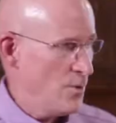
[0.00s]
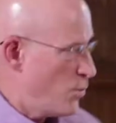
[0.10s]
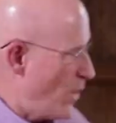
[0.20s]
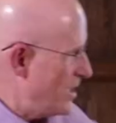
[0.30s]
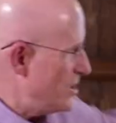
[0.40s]

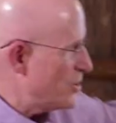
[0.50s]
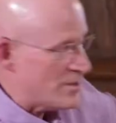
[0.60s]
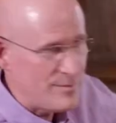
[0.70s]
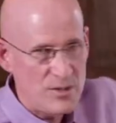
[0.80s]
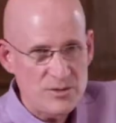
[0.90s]
when
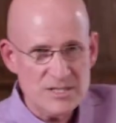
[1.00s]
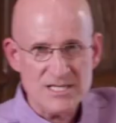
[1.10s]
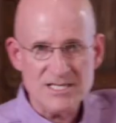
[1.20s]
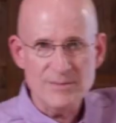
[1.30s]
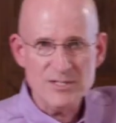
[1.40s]
your immune
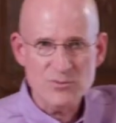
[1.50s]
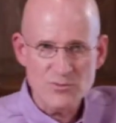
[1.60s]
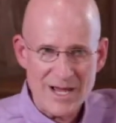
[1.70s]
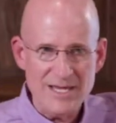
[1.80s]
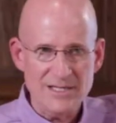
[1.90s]
system is
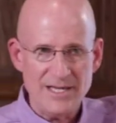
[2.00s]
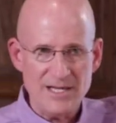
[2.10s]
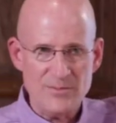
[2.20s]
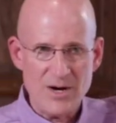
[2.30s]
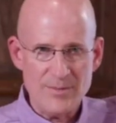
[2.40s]

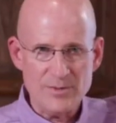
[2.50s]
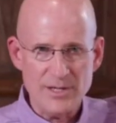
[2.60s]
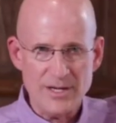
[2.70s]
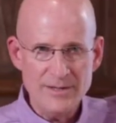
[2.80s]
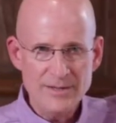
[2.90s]
regulated
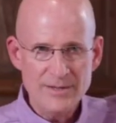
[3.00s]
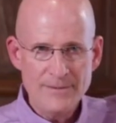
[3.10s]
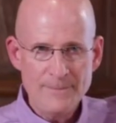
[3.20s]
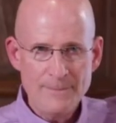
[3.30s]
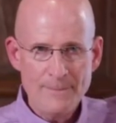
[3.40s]
properly.
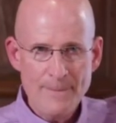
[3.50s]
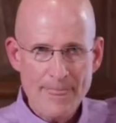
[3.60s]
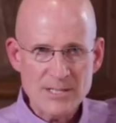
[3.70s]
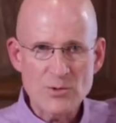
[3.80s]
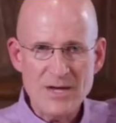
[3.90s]

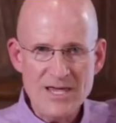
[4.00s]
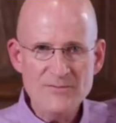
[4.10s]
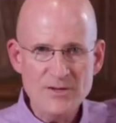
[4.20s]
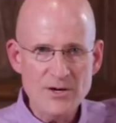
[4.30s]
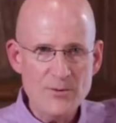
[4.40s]
So
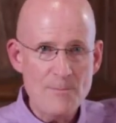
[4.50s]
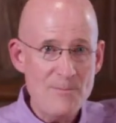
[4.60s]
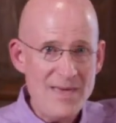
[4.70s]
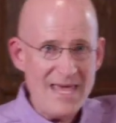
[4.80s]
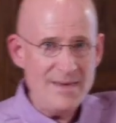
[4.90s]
even though
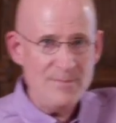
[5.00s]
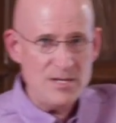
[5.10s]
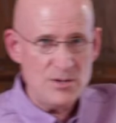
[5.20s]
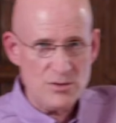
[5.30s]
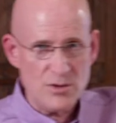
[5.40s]
maybe
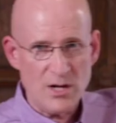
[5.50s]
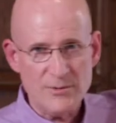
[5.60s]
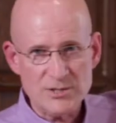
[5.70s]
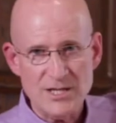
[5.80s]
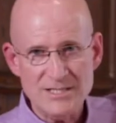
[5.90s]
you thought
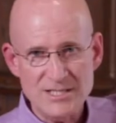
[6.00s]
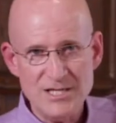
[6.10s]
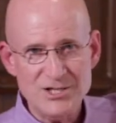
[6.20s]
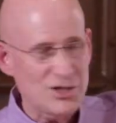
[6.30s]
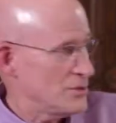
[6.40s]
I was going to
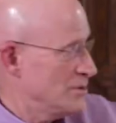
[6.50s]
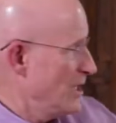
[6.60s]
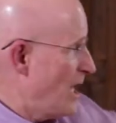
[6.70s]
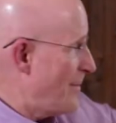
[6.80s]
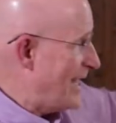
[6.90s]
teach you
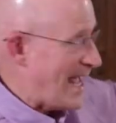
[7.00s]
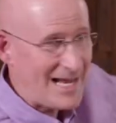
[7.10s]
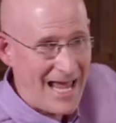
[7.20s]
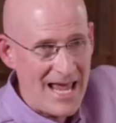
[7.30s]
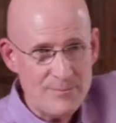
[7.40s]
about how
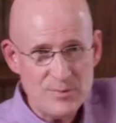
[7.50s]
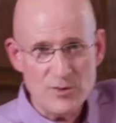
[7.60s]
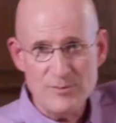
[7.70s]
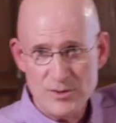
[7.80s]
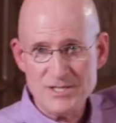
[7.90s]
to amp
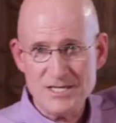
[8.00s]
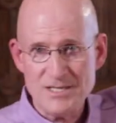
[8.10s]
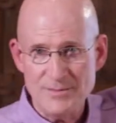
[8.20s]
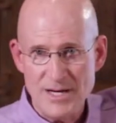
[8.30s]
your immune system